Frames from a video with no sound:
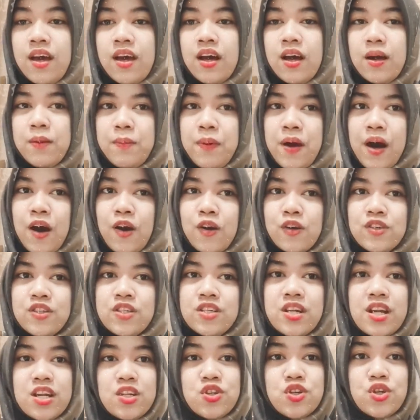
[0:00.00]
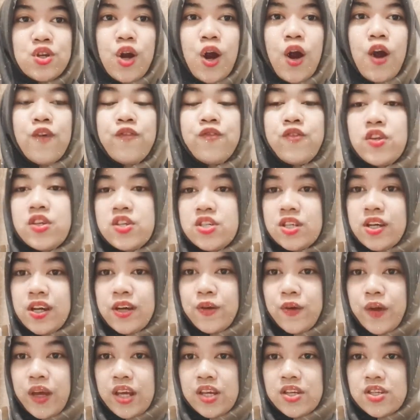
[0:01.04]
about the nature of teacher
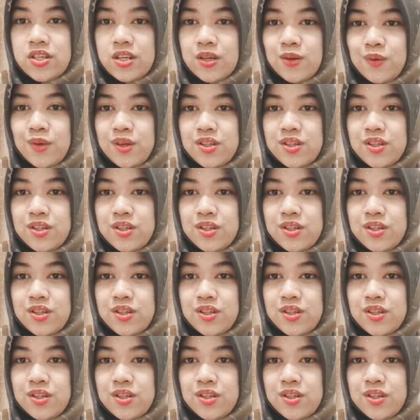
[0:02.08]
education,